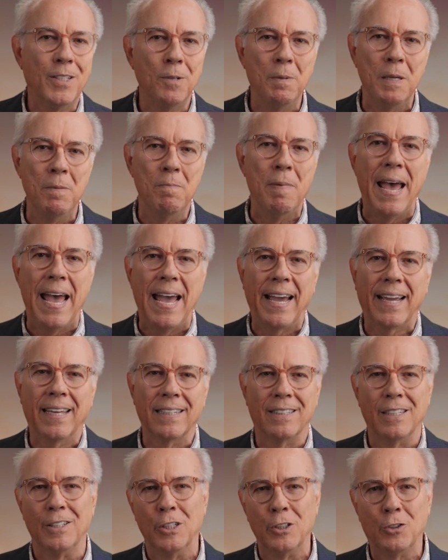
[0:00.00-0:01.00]
to be back
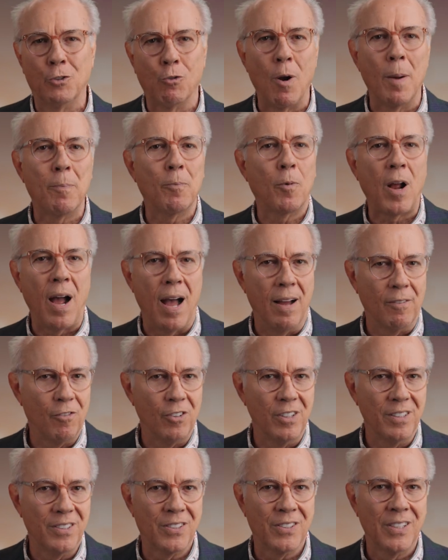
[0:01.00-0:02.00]
at the Disrupt
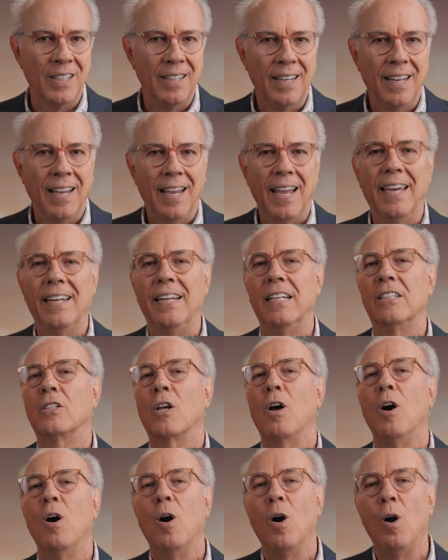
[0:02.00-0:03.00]
conference, and it's
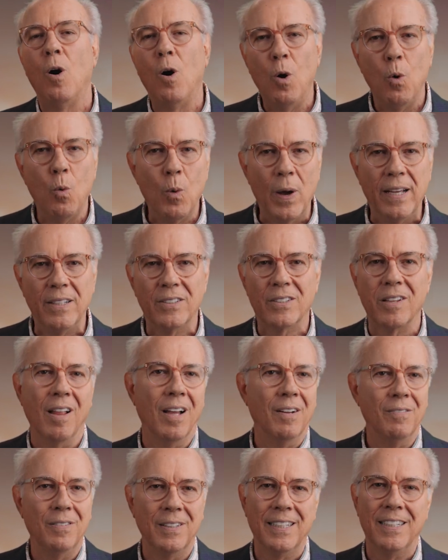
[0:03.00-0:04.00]
always
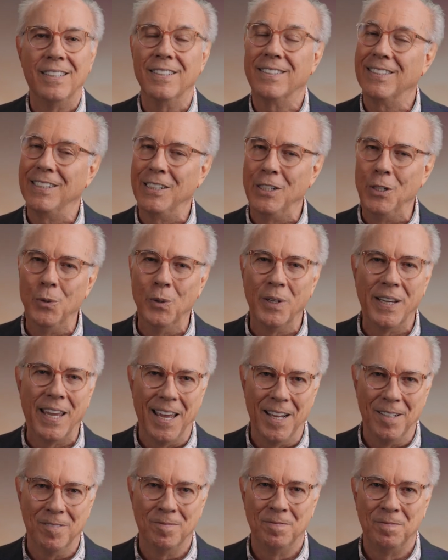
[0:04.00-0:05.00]
lovely to see you
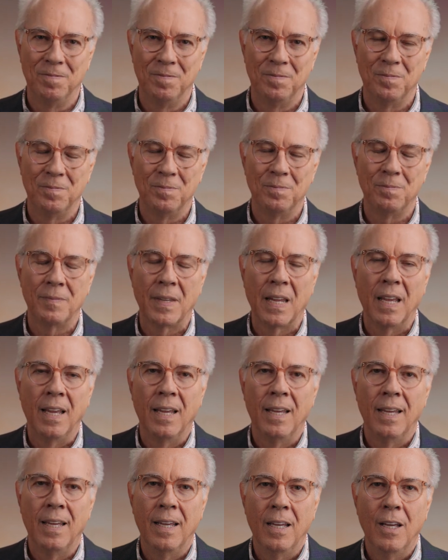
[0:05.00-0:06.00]
again.
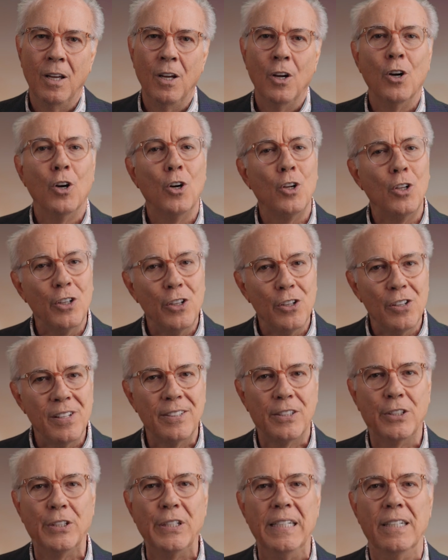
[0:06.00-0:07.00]
Earlier
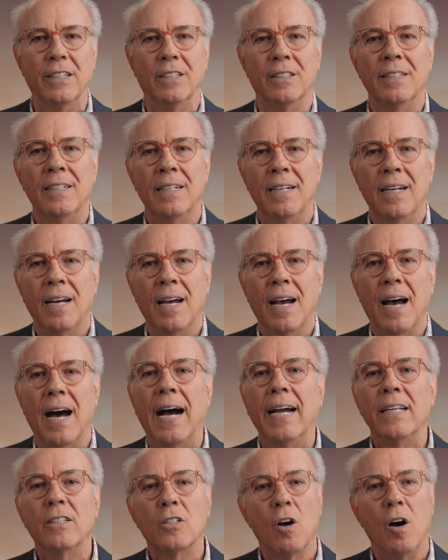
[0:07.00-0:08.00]
this year,
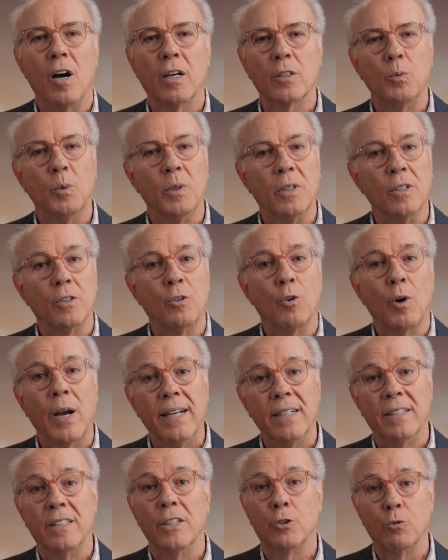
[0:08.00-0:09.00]
I talked with a
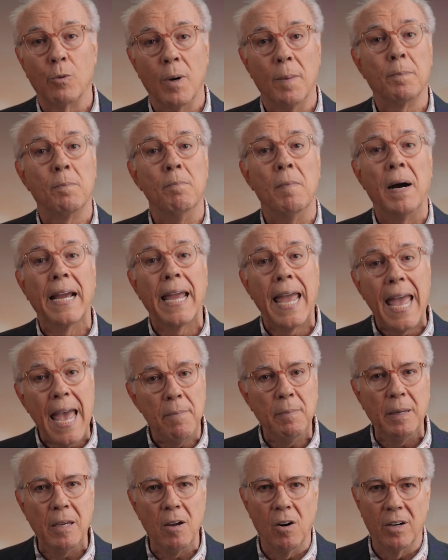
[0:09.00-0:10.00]
great Disrupt
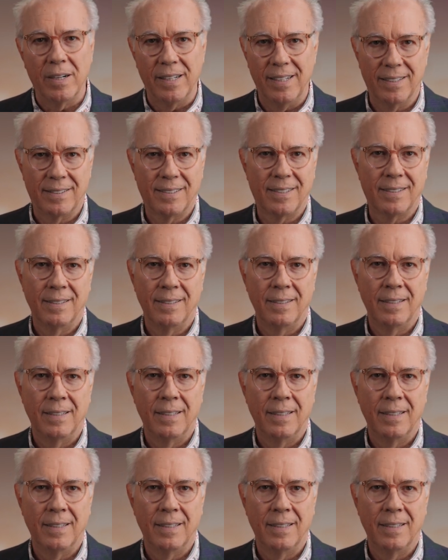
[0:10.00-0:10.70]
Miami audience.